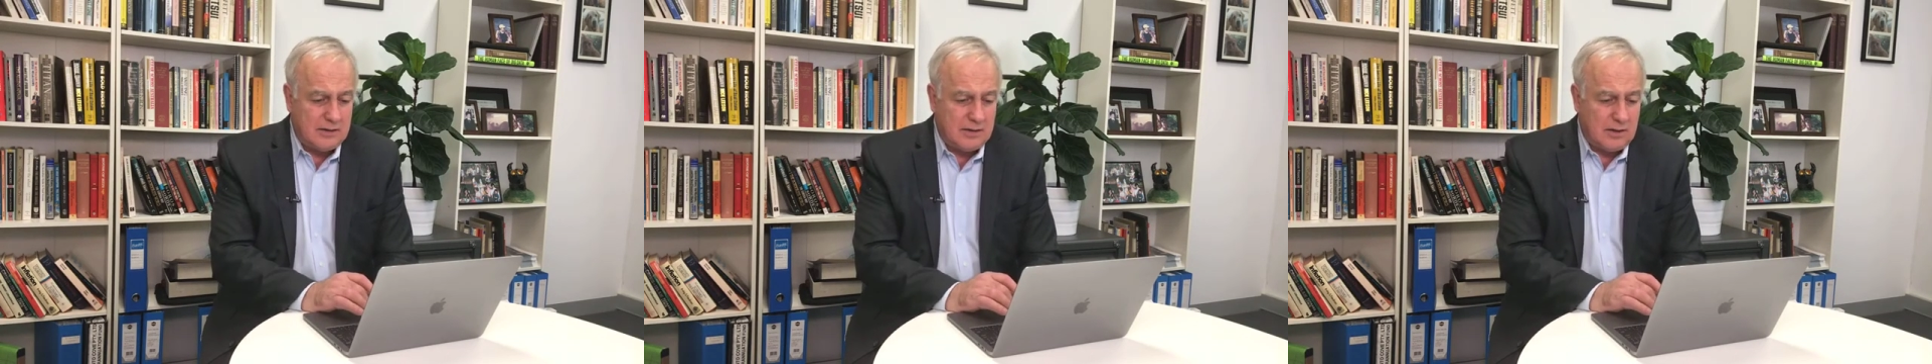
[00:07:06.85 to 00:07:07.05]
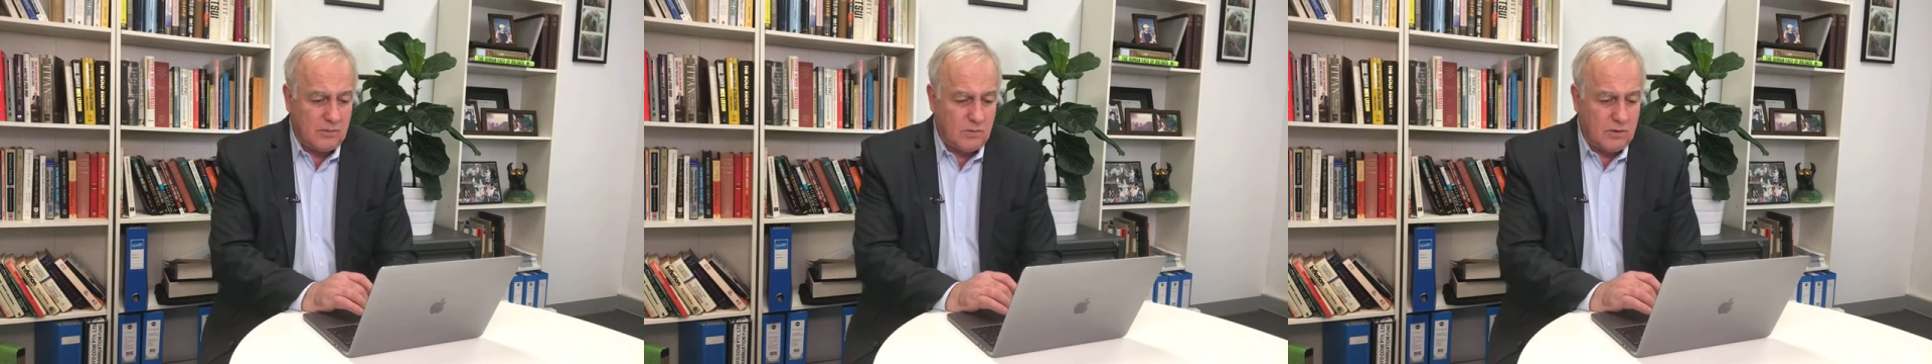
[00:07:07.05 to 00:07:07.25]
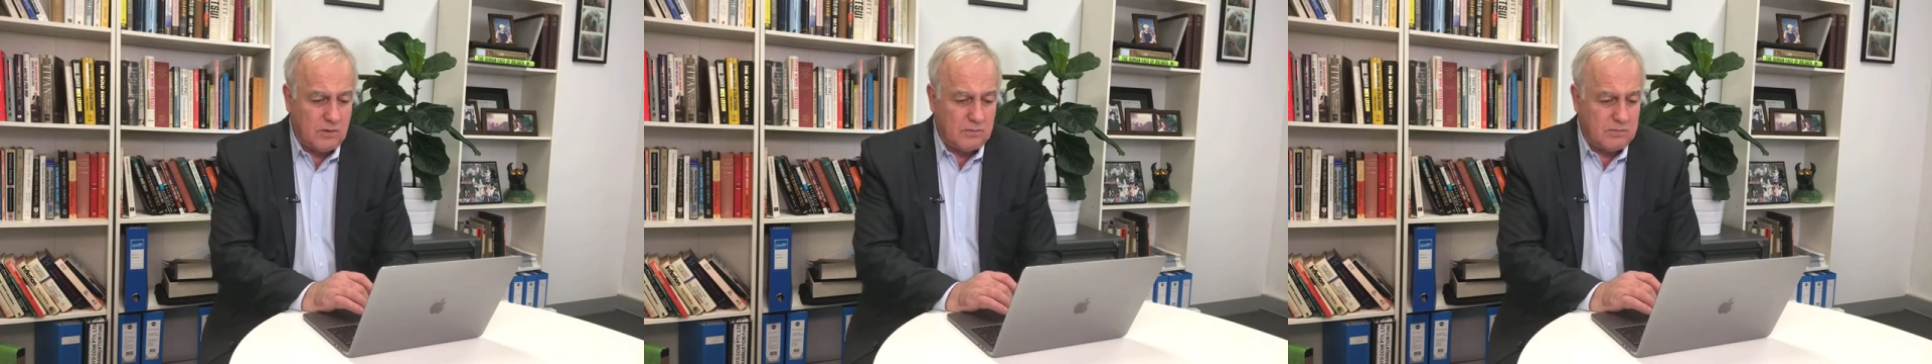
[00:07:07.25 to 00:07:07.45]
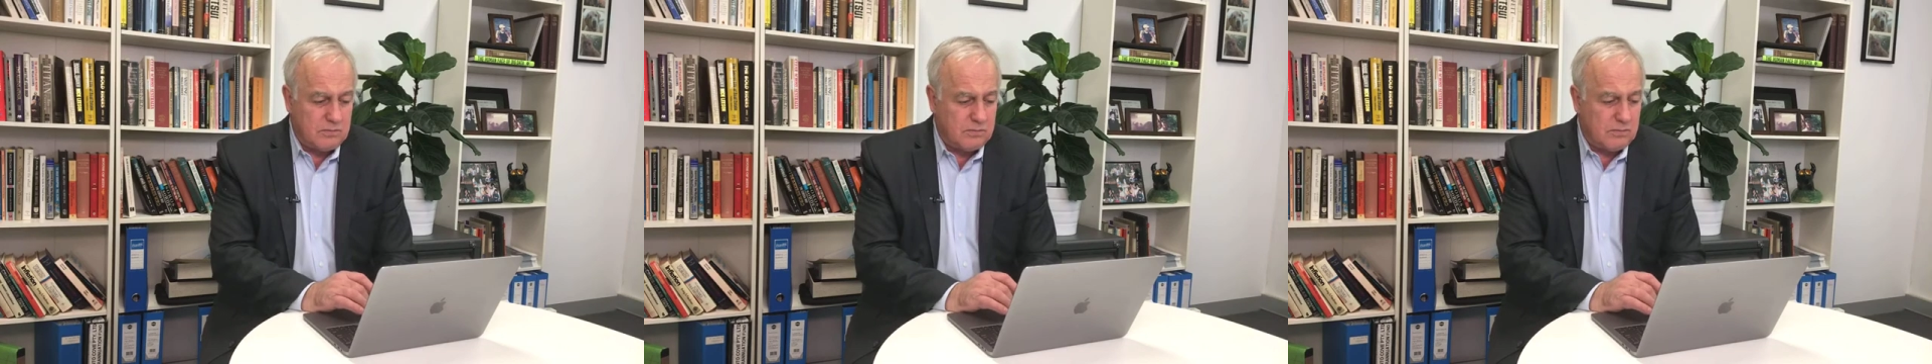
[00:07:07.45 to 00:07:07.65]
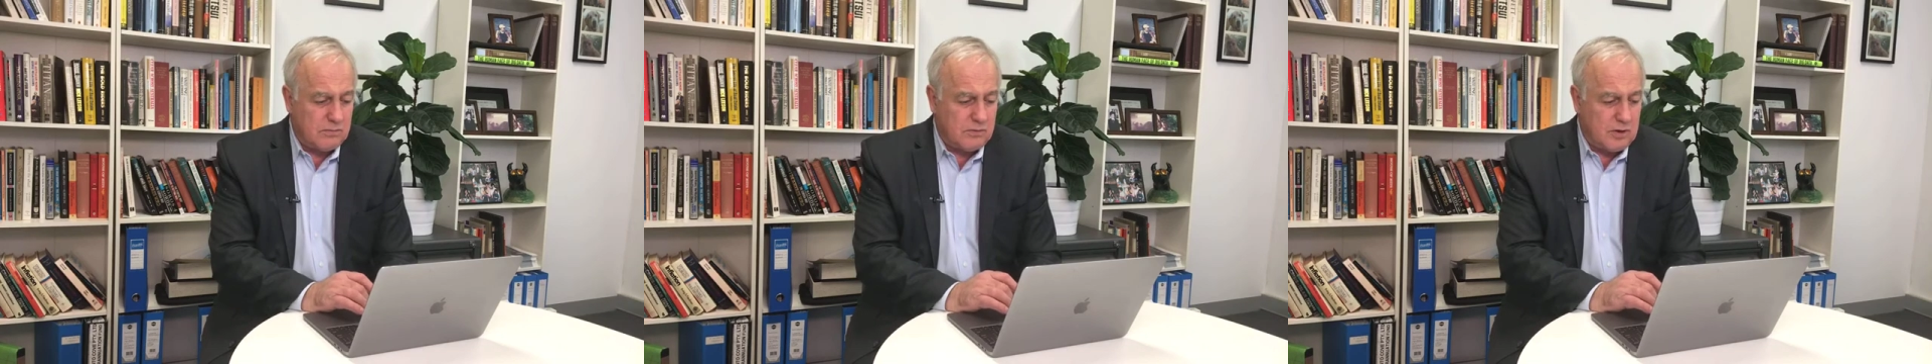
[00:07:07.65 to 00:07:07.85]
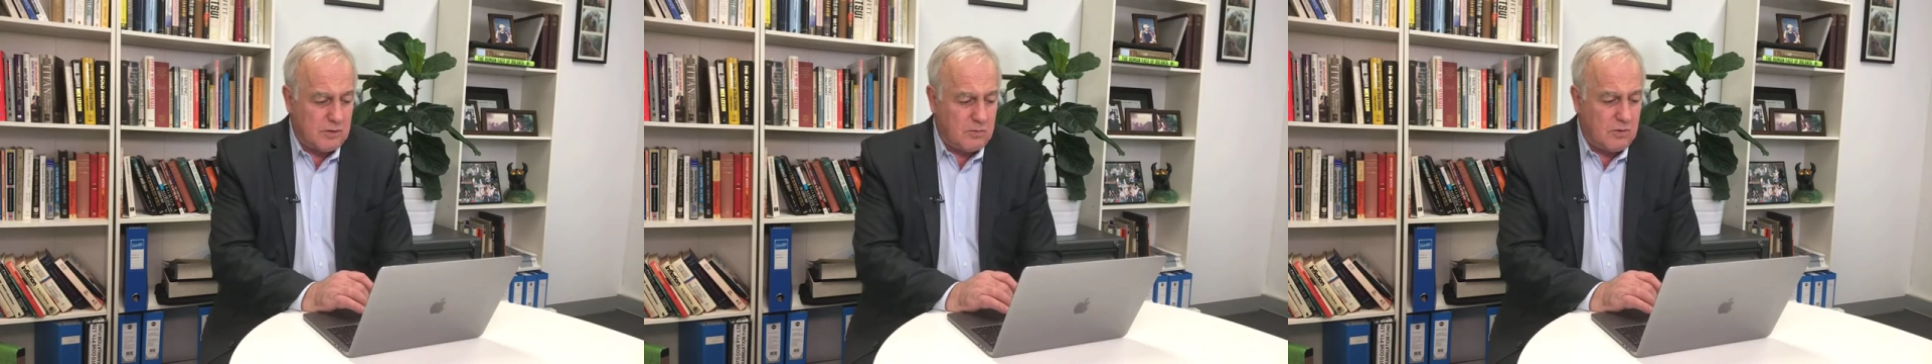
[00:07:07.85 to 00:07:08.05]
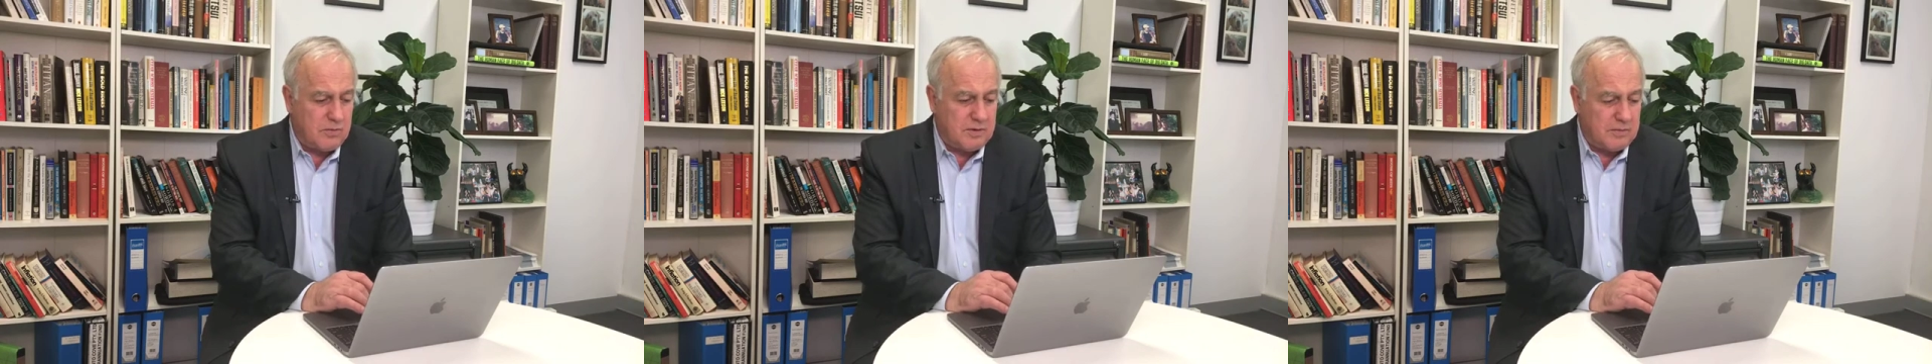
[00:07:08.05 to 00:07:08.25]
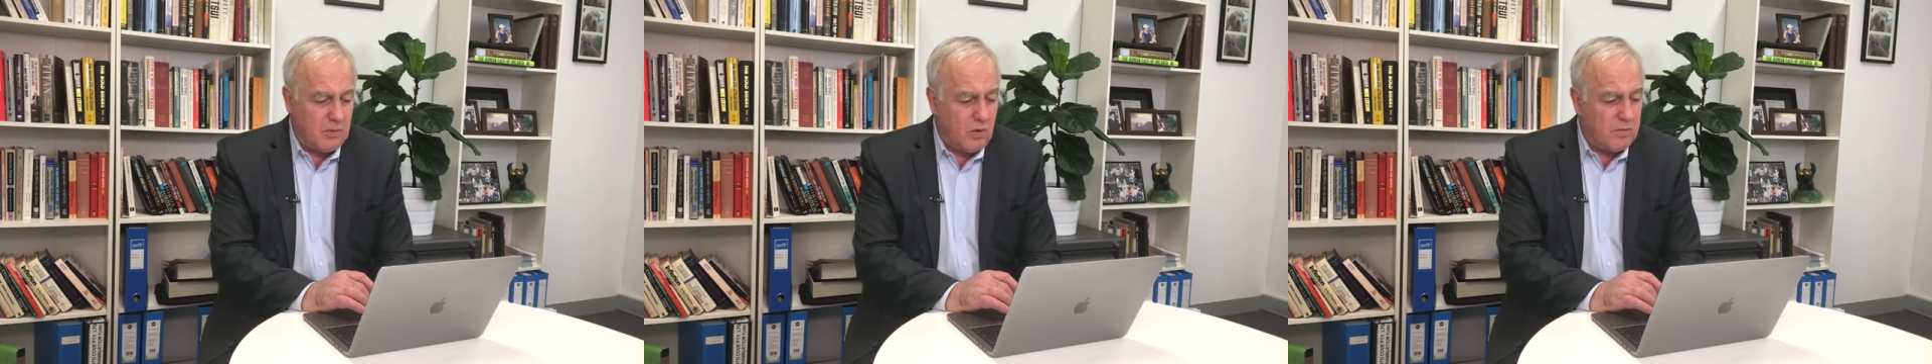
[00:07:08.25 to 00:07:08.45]
there will
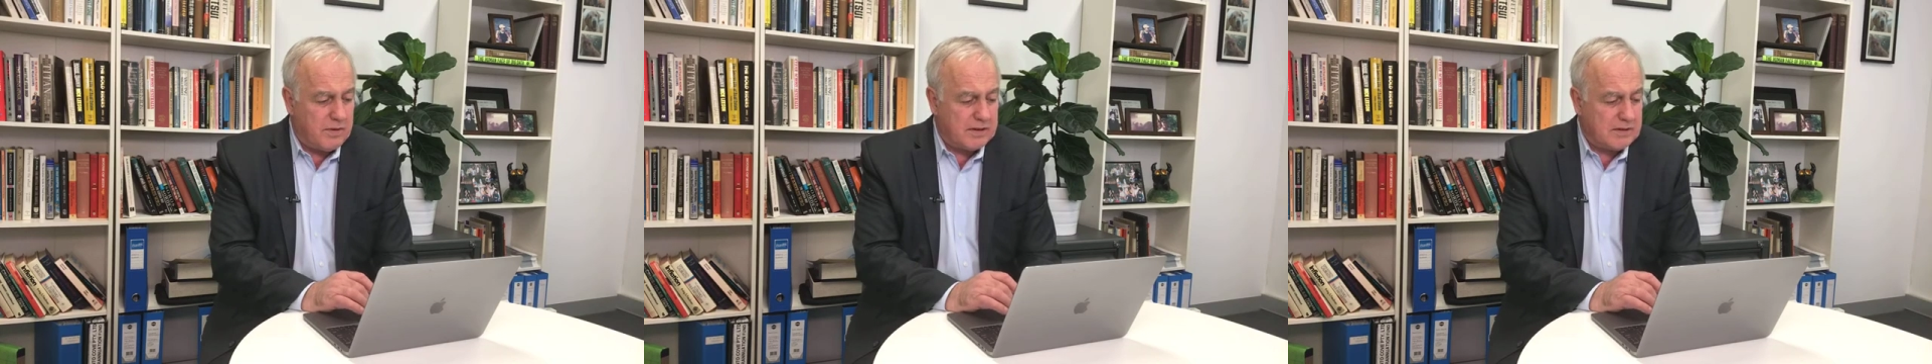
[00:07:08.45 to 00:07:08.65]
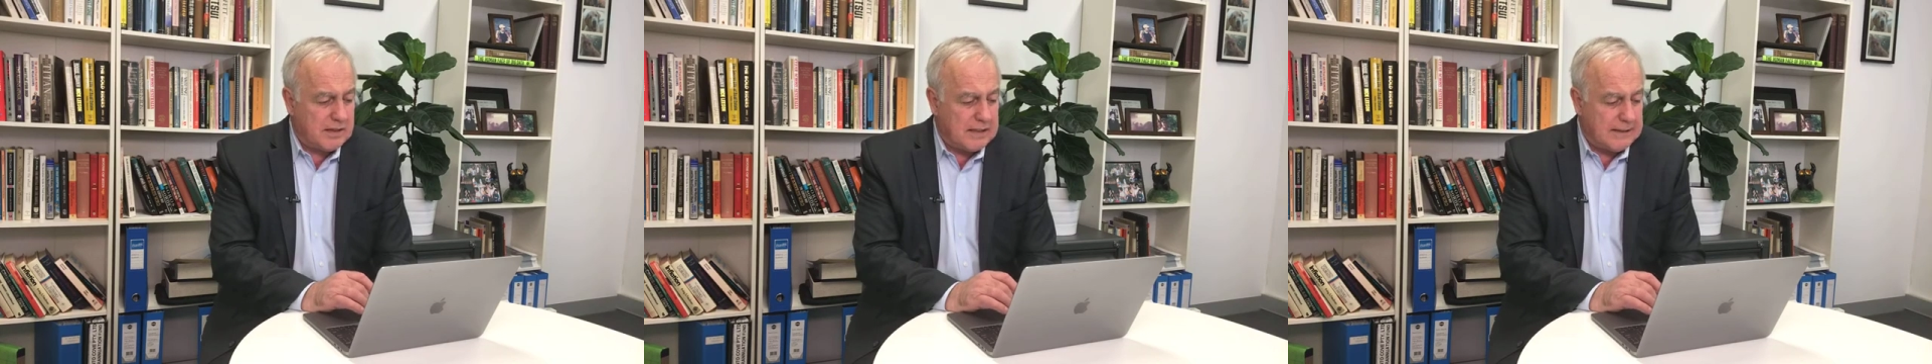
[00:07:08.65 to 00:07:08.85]
be more. But